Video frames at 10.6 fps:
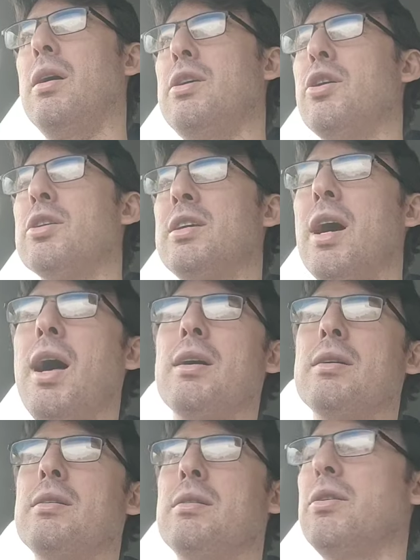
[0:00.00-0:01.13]
Eir Tika,
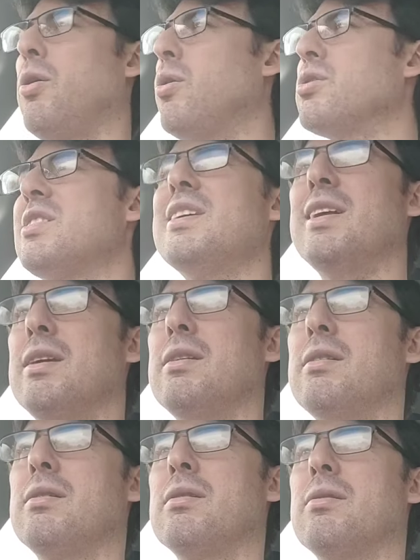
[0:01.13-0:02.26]
the old city,
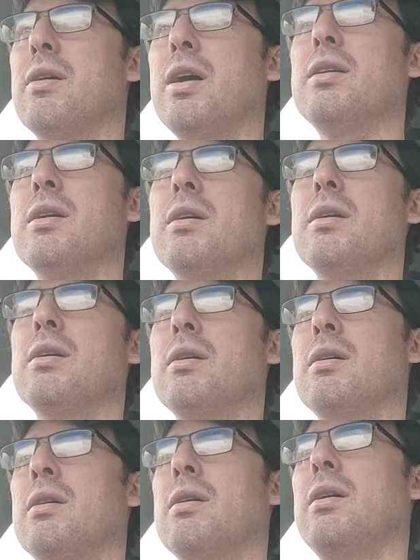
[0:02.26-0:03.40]
right?
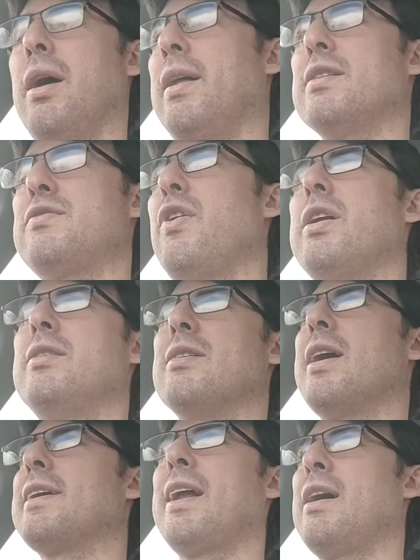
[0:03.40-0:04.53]
And it's funny, they're
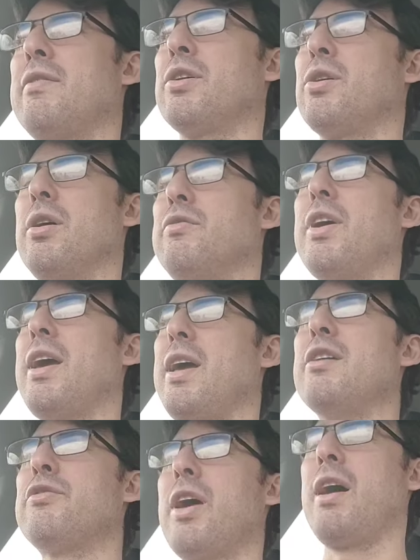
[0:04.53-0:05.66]
not going to have a if
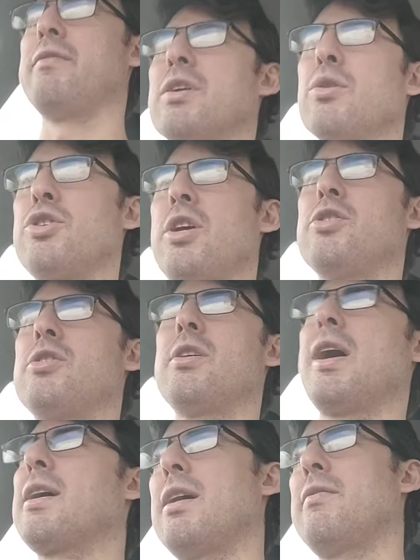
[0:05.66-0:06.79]
they have a negotiation, they're
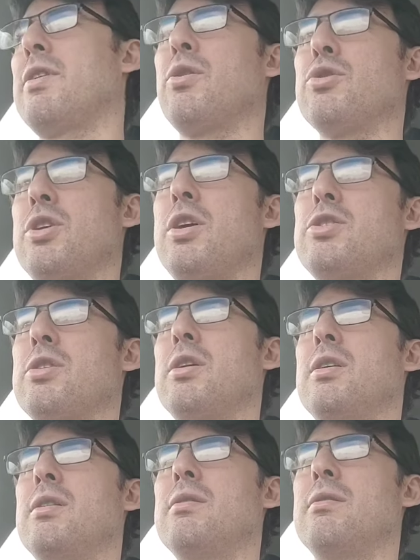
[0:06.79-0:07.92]
not going to have a negotiation
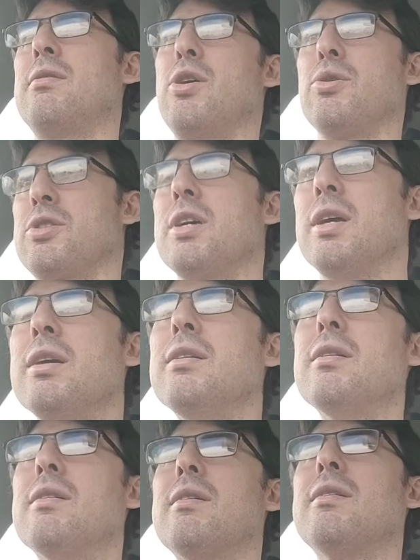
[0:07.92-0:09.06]
in the old city.
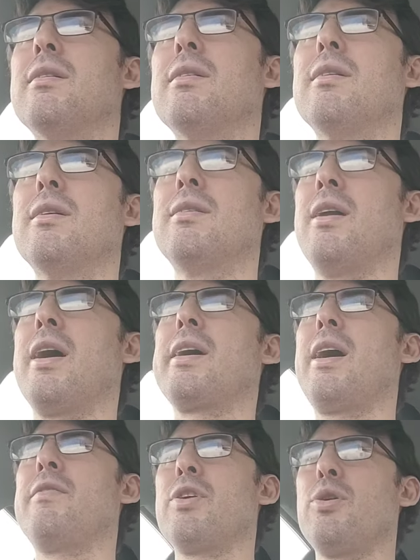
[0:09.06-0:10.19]
They're not going
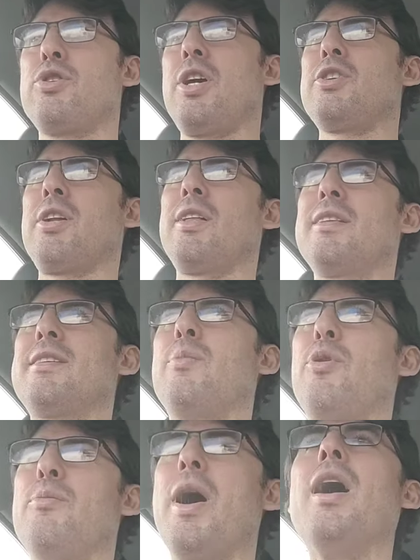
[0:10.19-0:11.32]
to have a negotiation on the
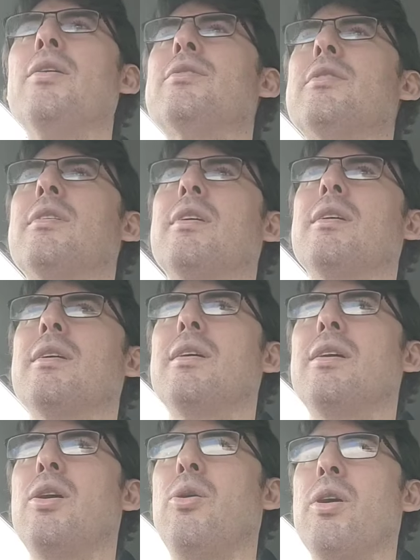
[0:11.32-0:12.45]
Temple Mount
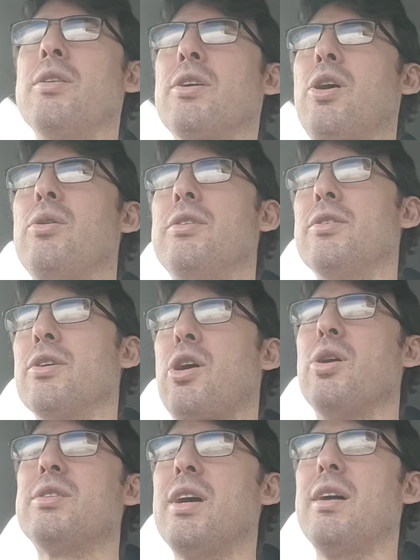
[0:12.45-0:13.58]
or on the near the
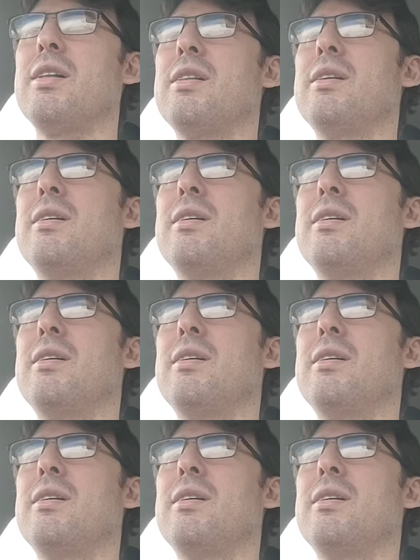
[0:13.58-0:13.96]
Kotel.